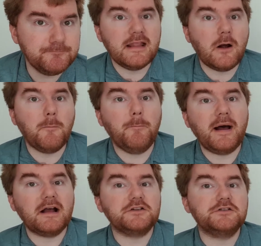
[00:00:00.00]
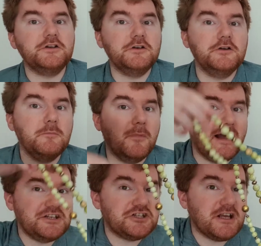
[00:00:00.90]
Now back to
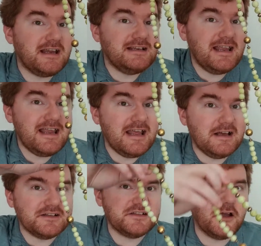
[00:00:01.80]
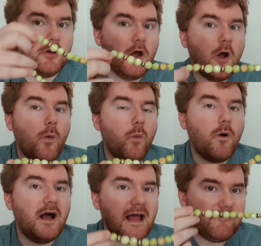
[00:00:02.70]
my chain here. So
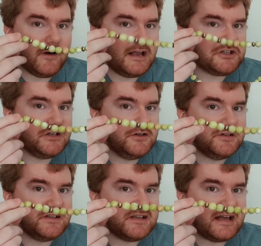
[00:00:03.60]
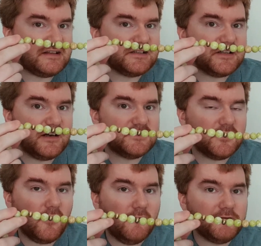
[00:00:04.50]
why have I actually used this at the start
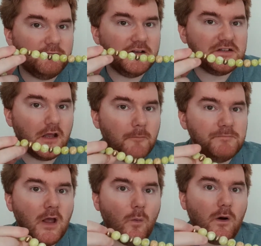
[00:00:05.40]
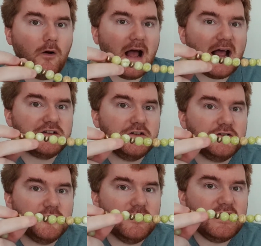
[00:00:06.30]
of the video? Well, as you
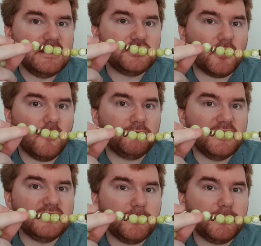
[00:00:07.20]
do each of these